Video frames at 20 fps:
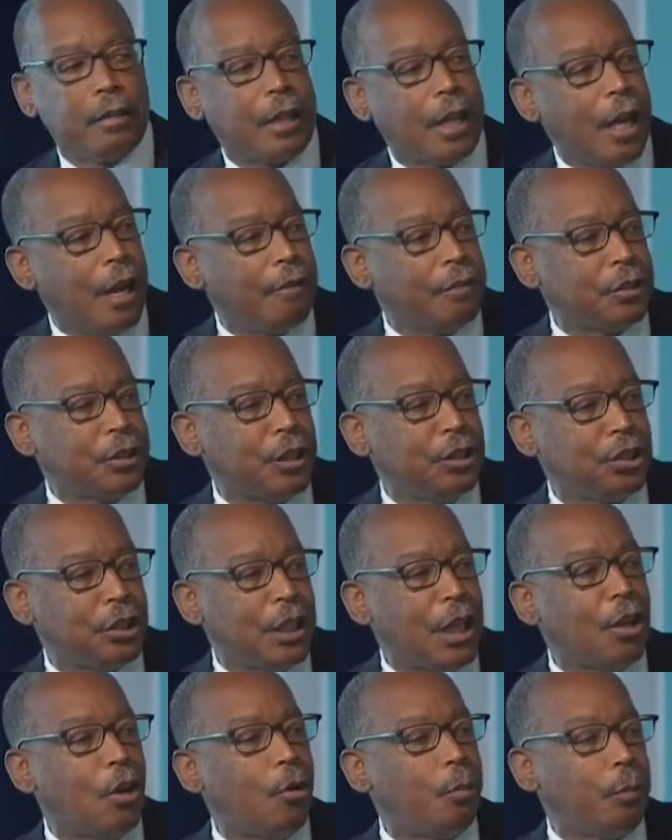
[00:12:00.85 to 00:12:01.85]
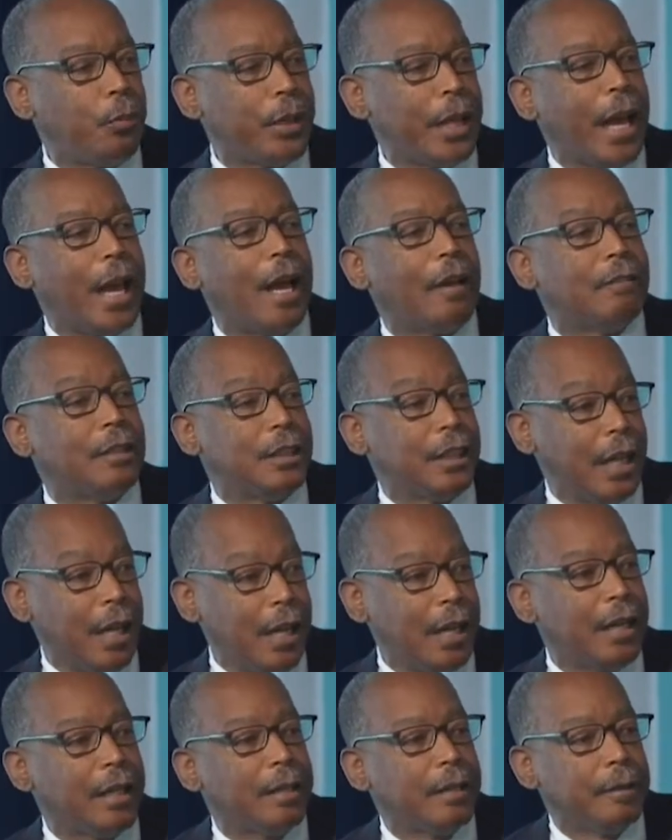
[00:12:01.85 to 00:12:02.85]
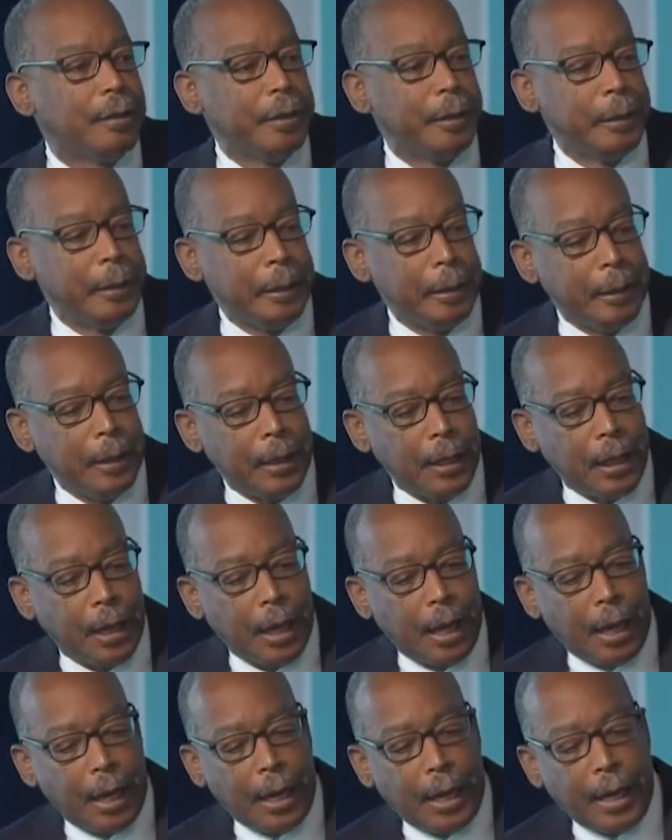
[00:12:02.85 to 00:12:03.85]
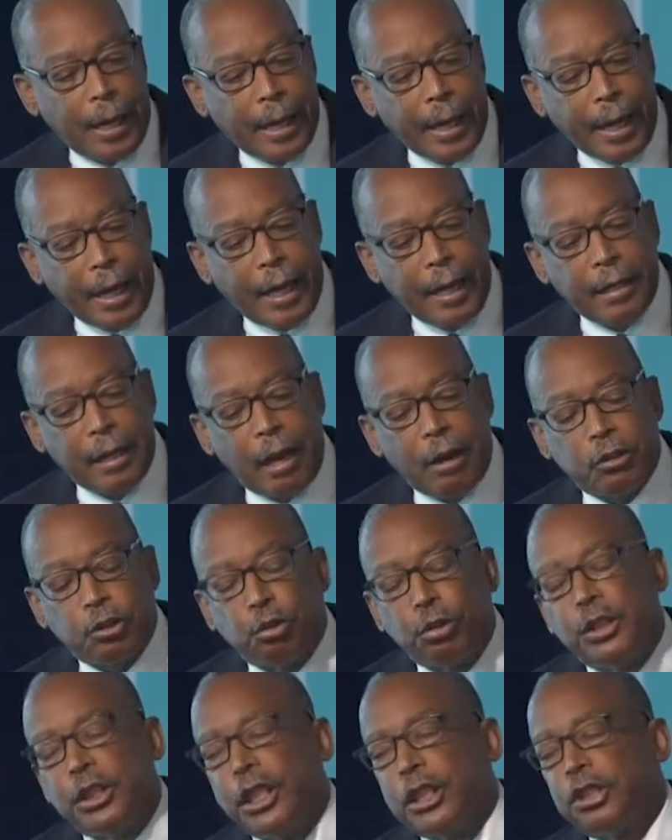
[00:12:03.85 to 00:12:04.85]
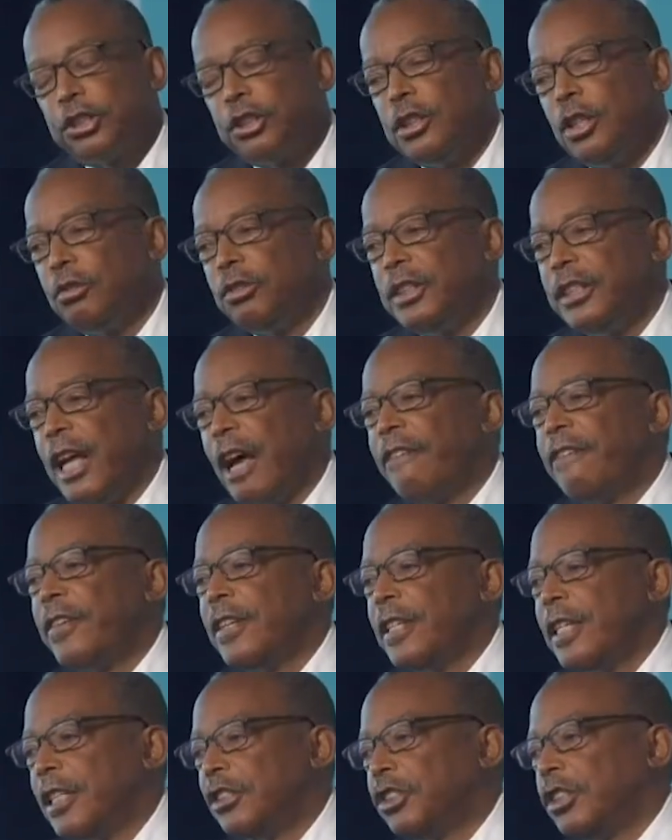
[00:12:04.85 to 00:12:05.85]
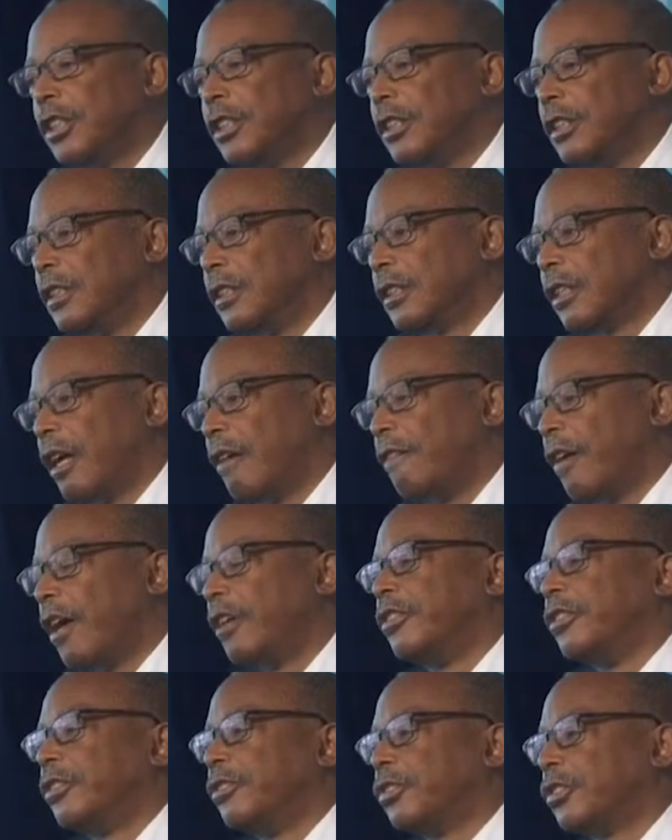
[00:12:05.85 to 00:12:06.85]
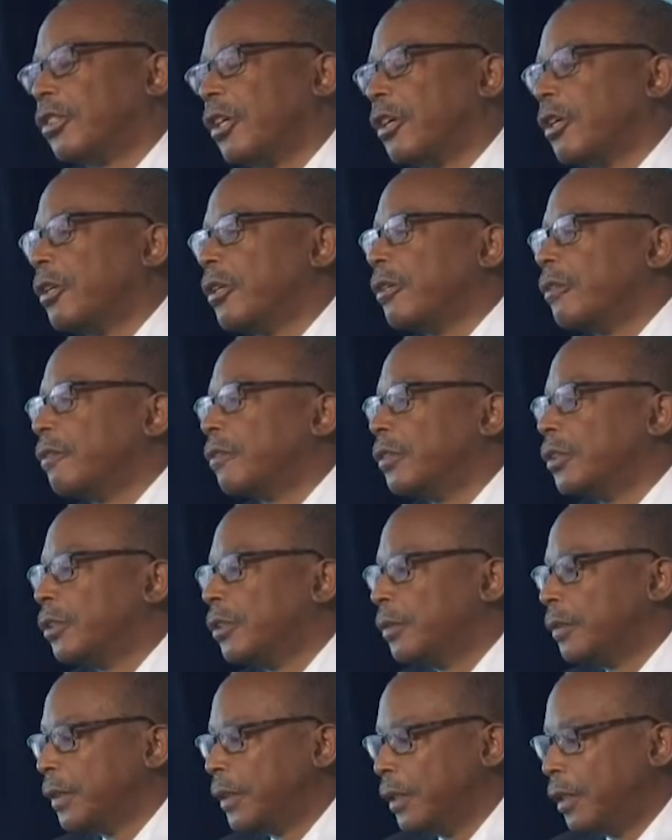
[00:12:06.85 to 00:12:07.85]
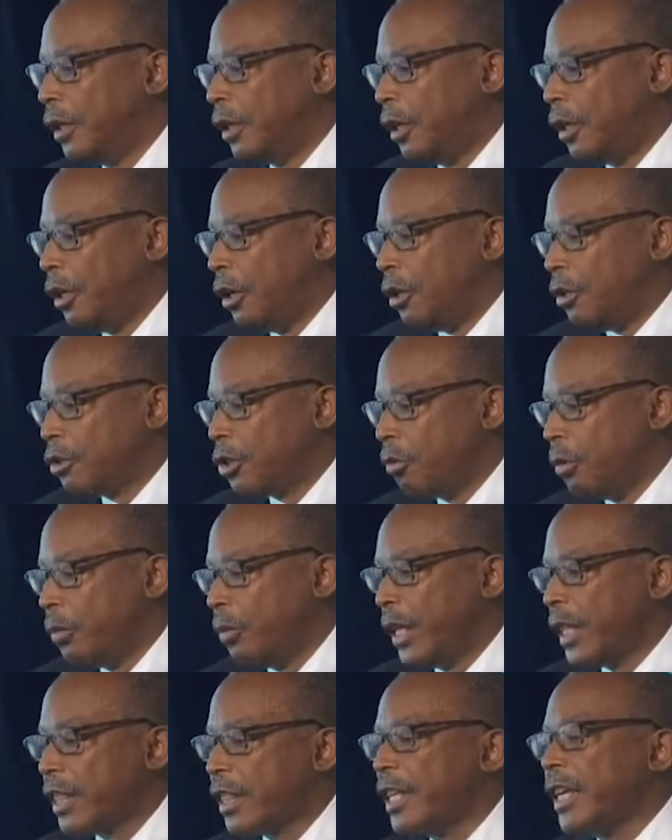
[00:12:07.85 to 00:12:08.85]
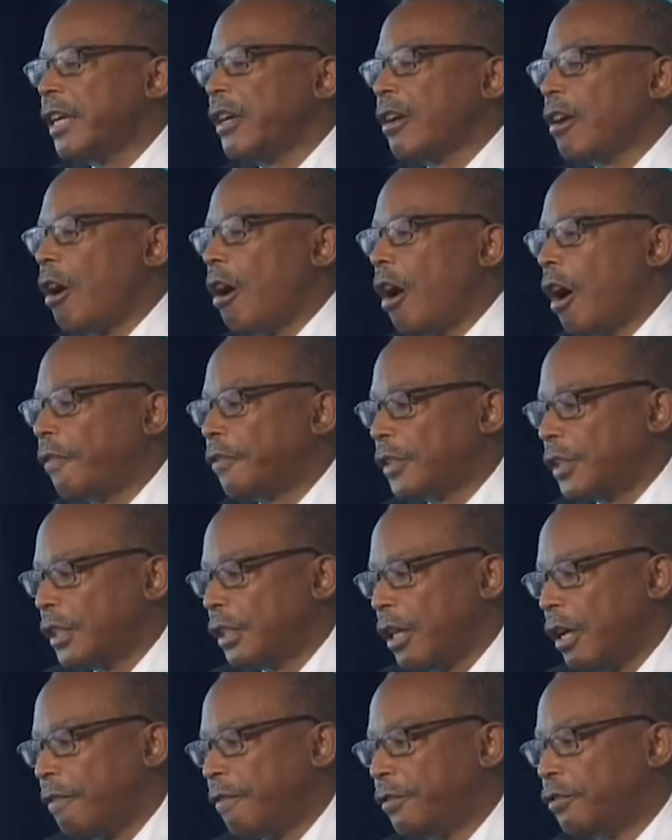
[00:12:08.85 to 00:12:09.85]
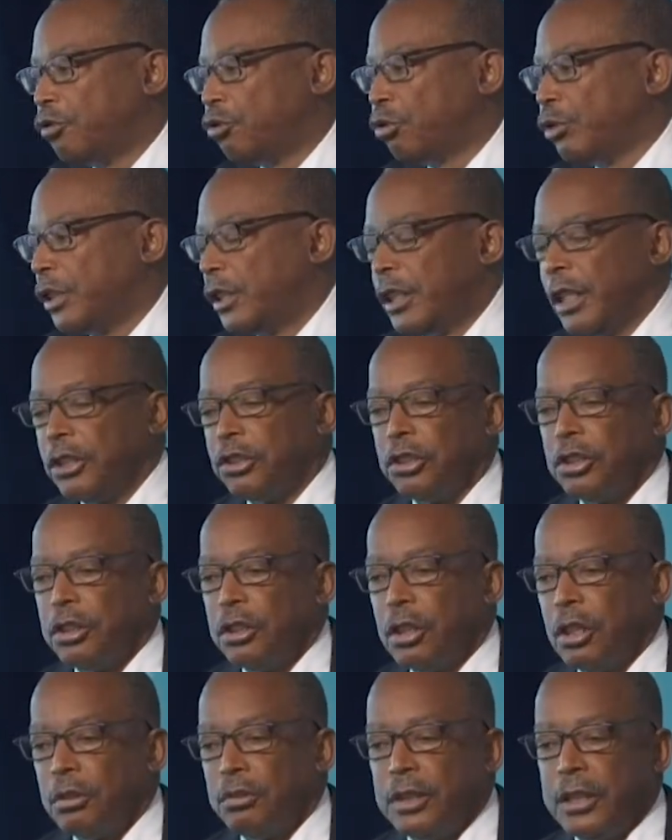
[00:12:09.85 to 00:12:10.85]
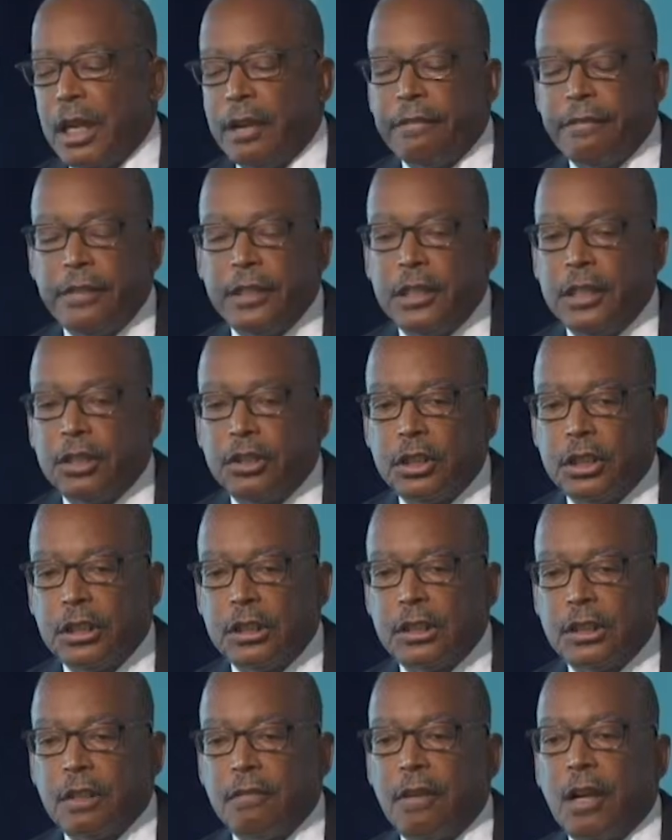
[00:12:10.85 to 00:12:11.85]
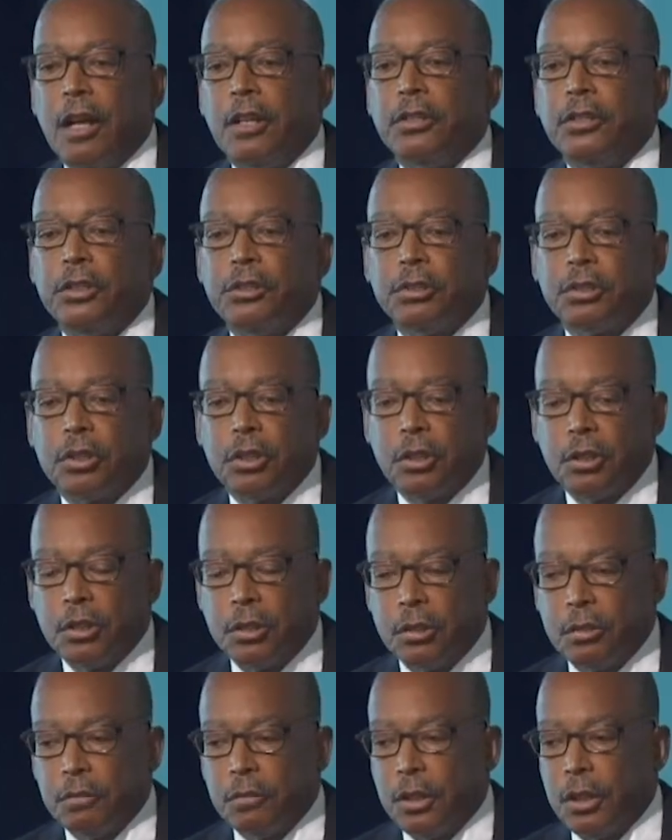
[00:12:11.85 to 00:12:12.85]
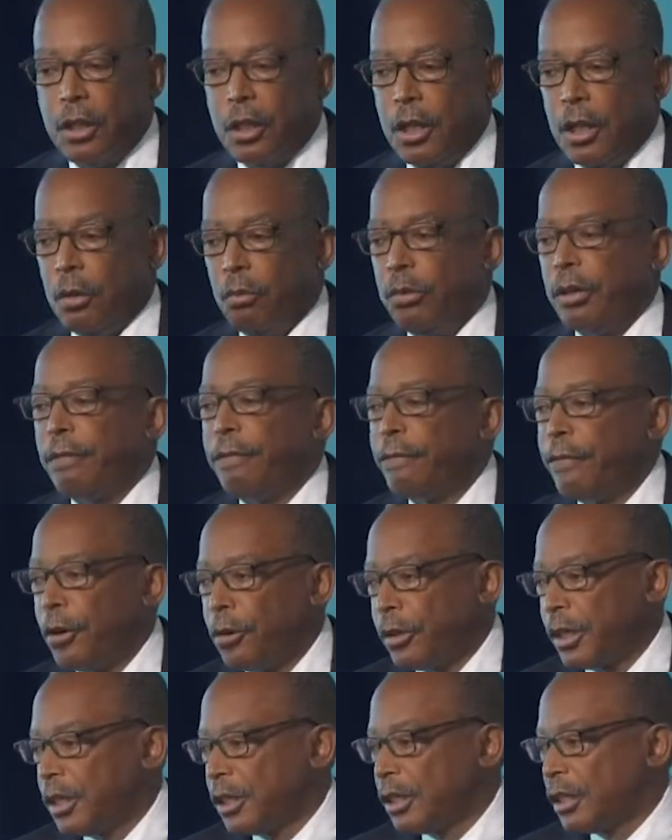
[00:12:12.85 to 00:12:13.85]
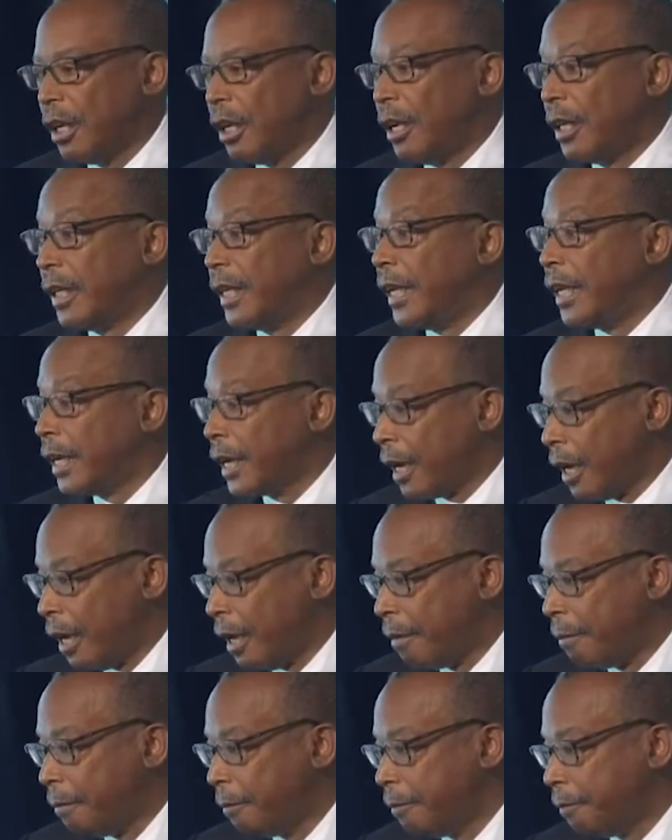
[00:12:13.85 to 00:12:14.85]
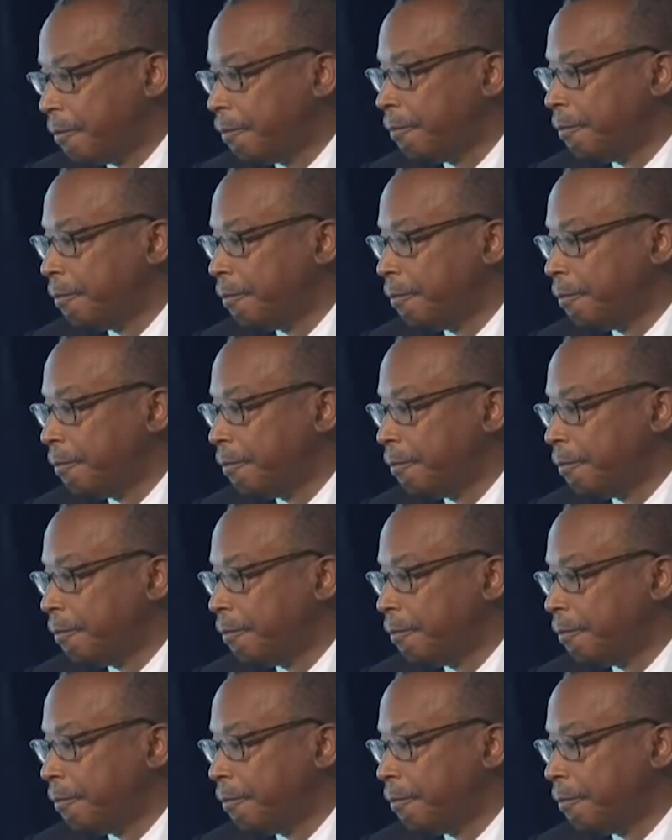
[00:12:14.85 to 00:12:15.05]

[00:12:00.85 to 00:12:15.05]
of the conversation I hope we have today. And our traditional definitions of underserved. So when we think often of traditional definitions of underserved, we're focused on income